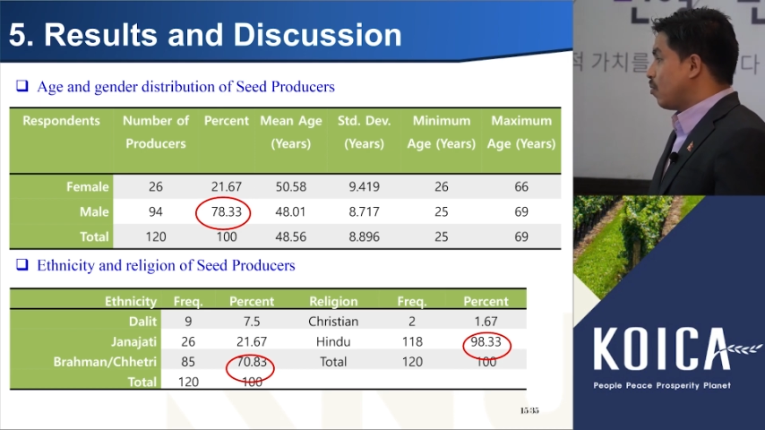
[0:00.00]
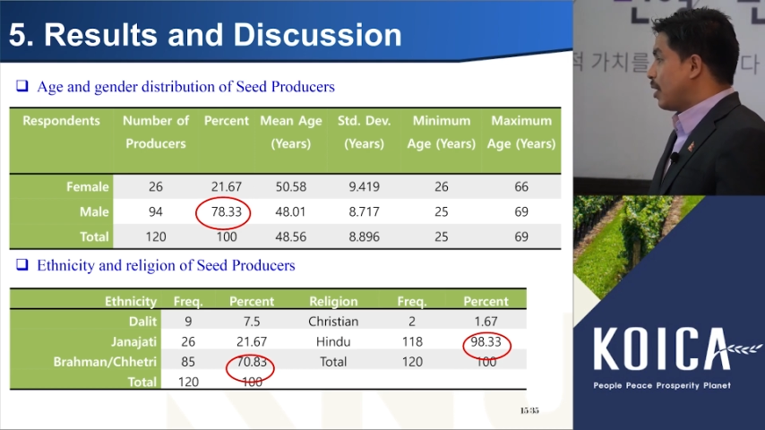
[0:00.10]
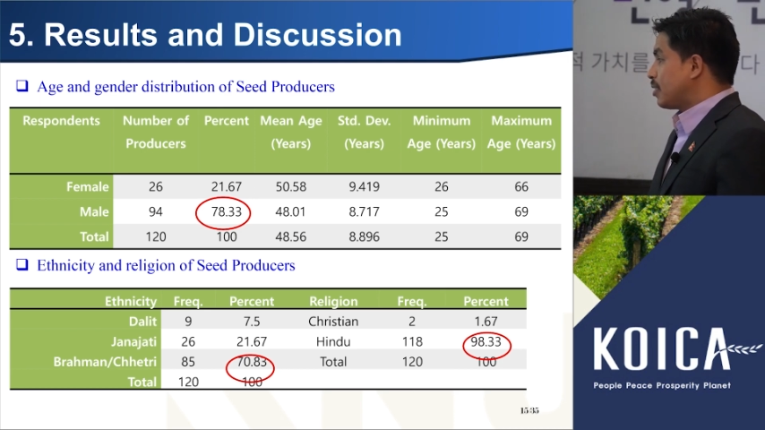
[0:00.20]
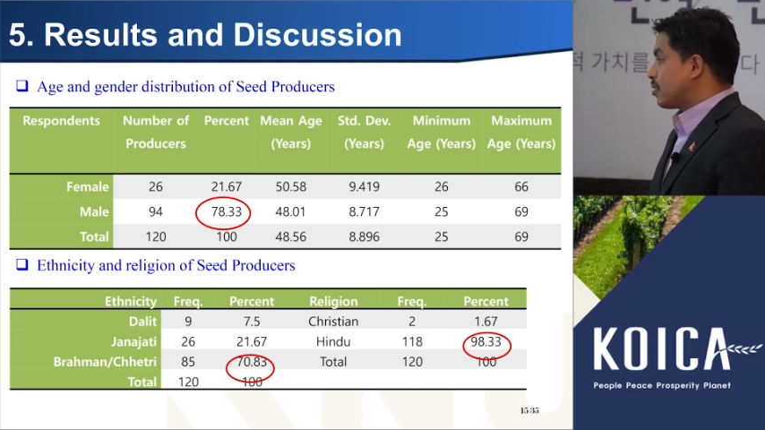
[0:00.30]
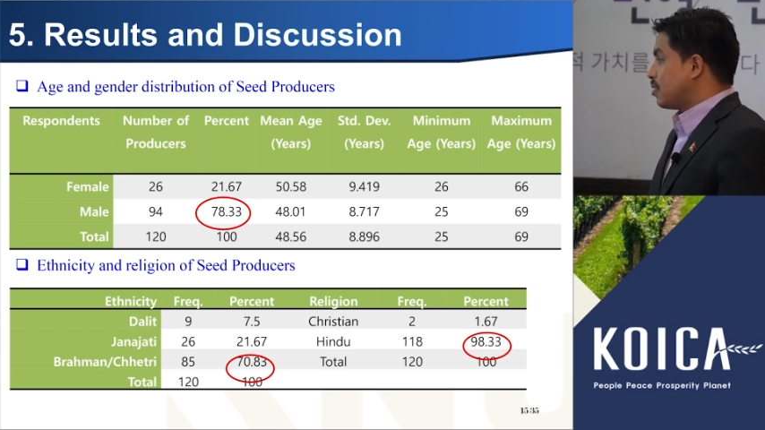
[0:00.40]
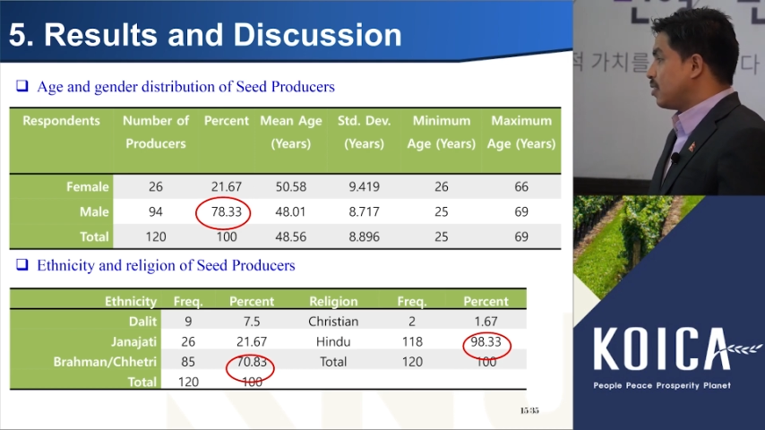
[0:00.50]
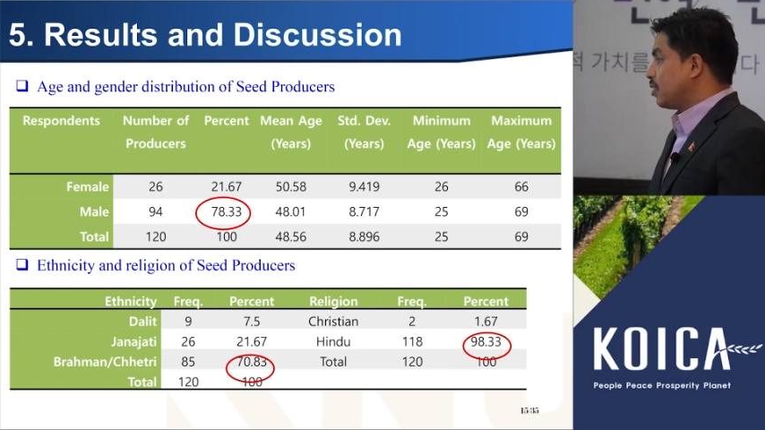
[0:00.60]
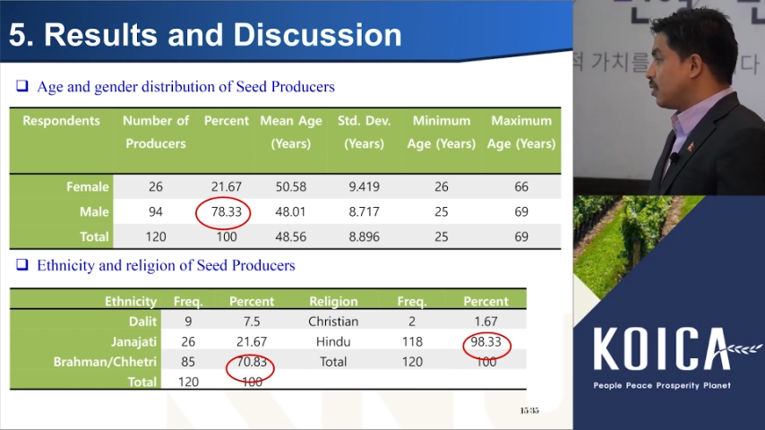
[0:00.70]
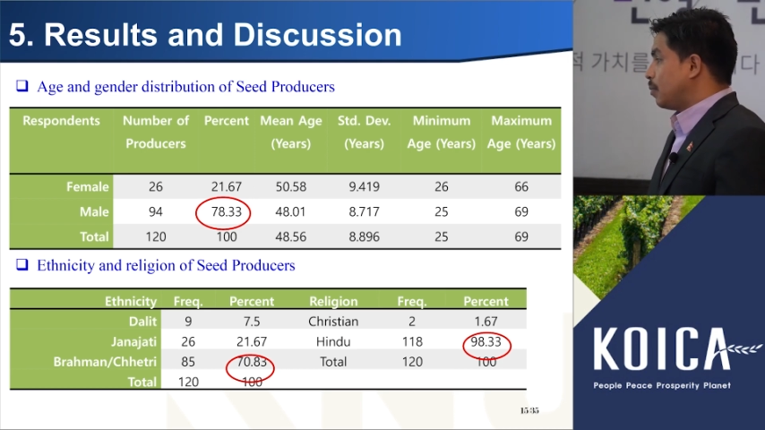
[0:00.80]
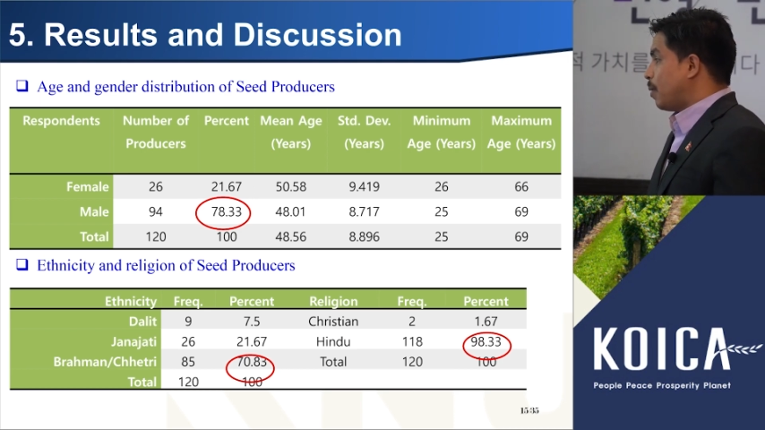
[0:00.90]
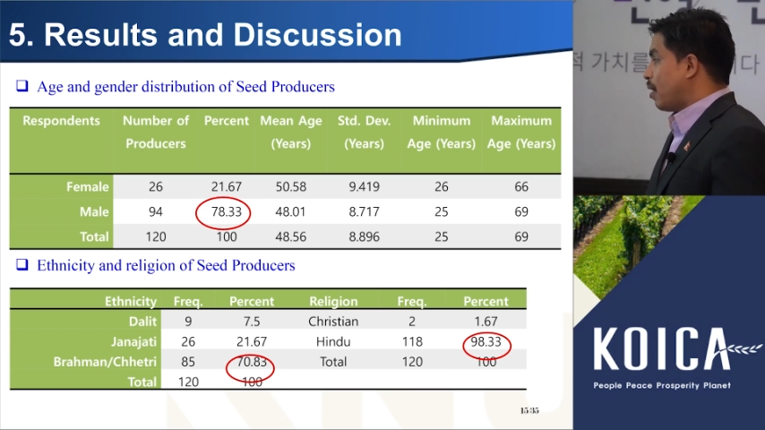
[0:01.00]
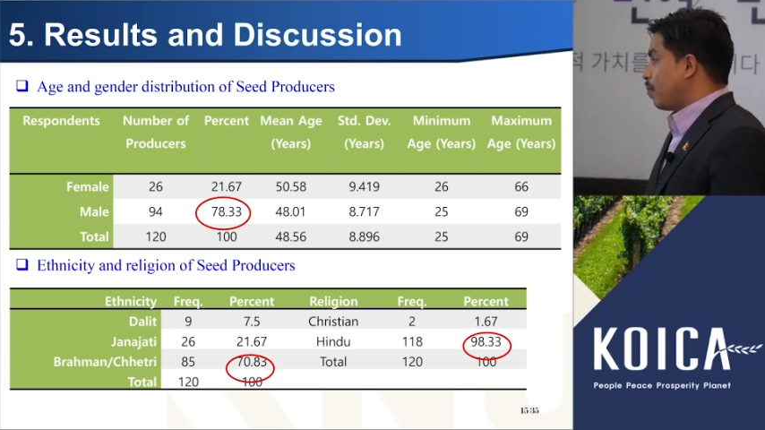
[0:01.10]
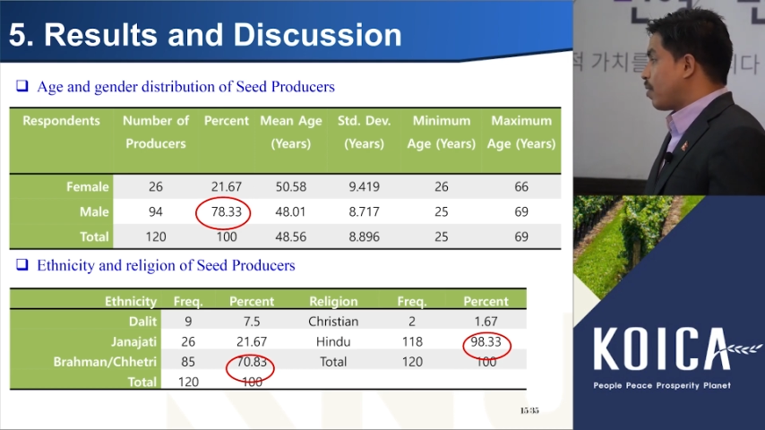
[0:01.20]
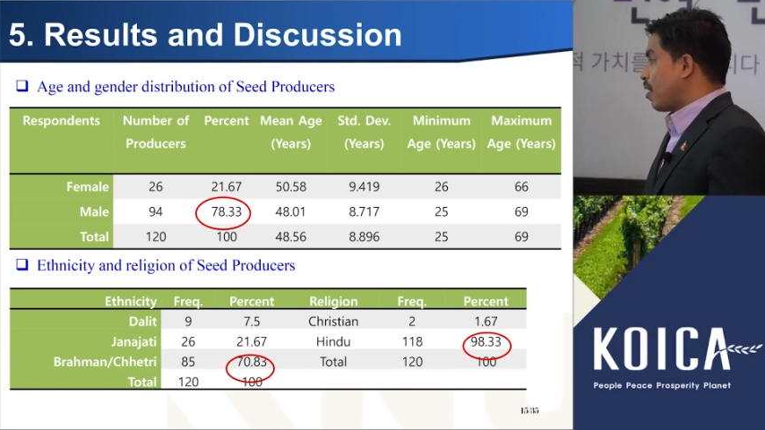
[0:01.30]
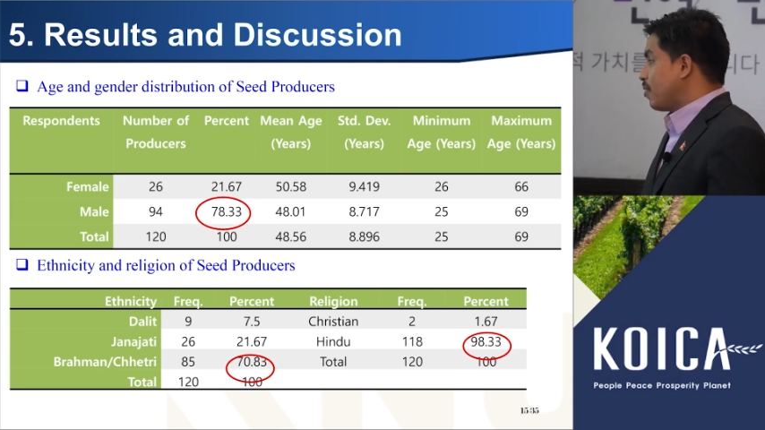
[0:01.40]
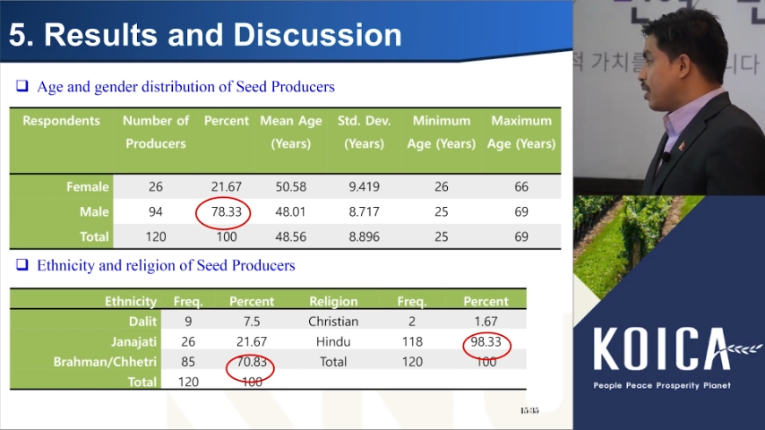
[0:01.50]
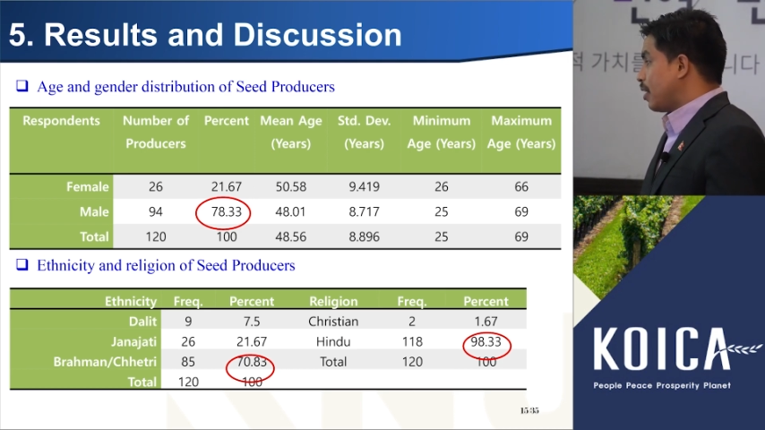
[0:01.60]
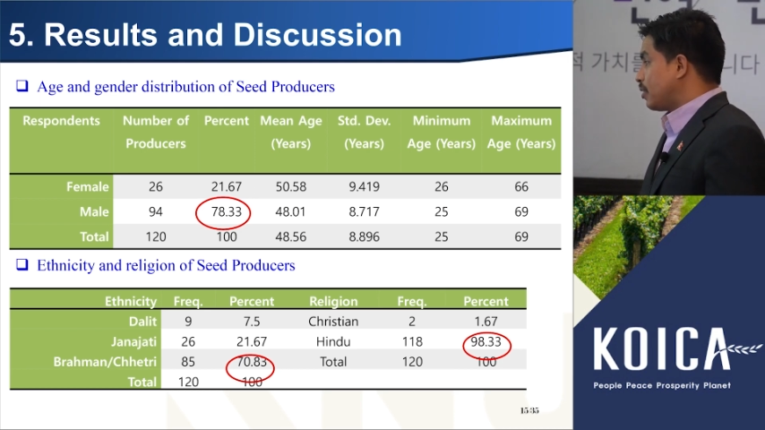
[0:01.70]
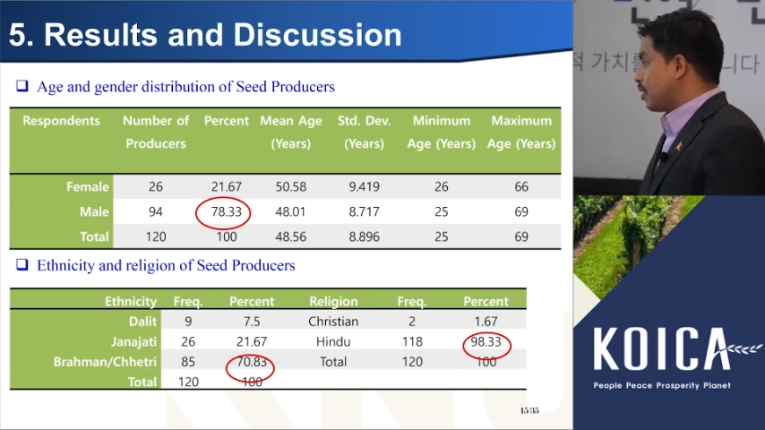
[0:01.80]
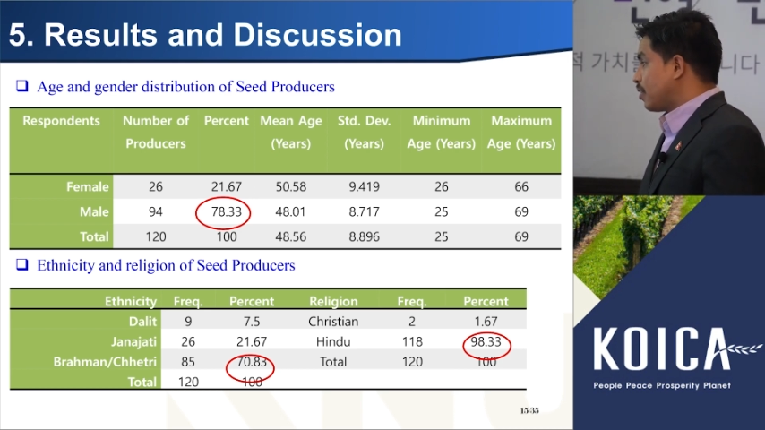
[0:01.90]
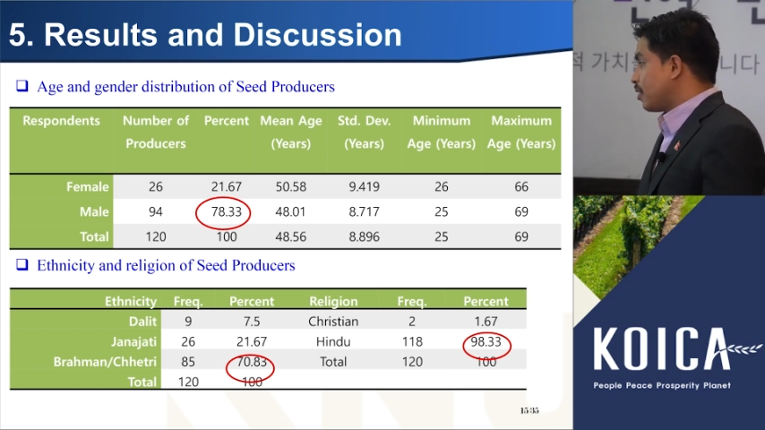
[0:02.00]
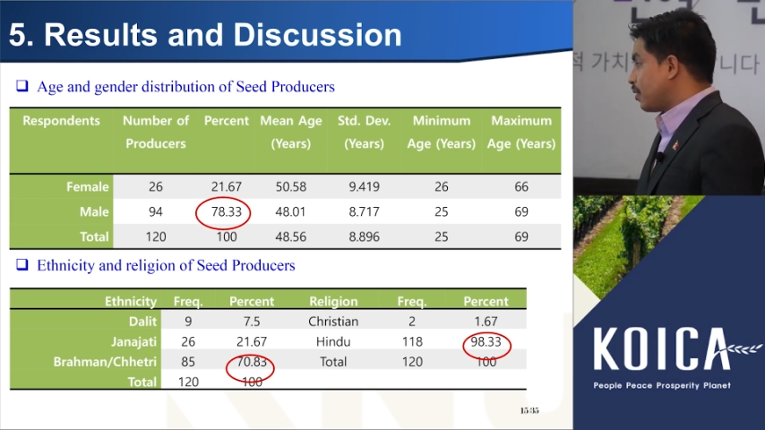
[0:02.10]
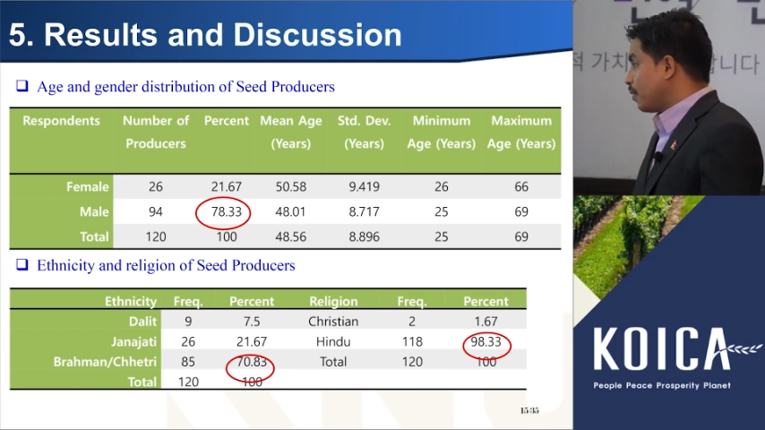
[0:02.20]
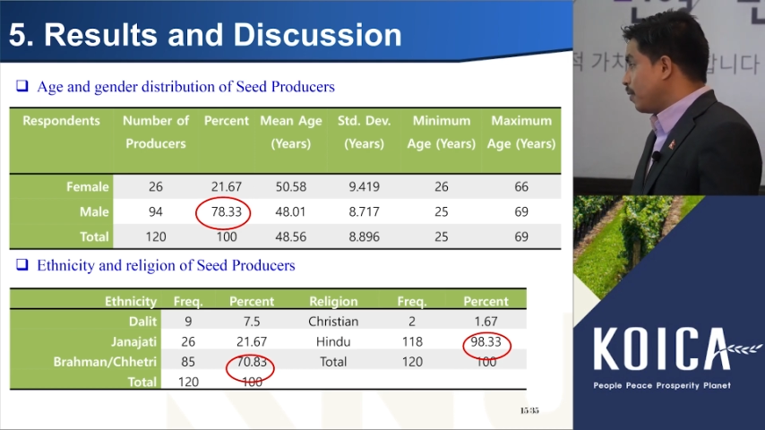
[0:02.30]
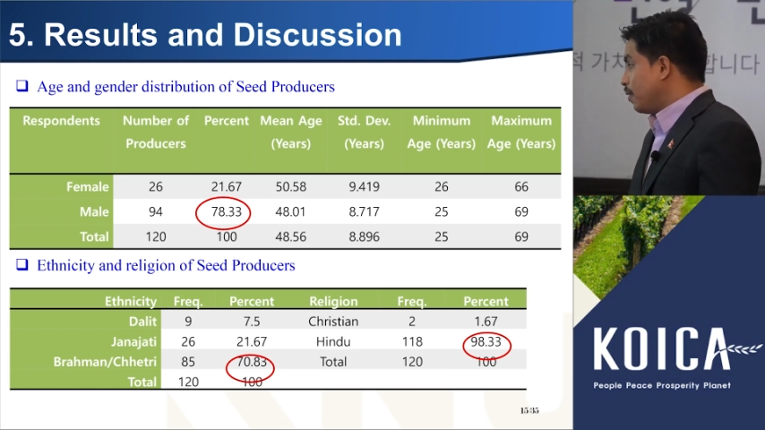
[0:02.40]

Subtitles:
wise here the Brahmin and Kshetri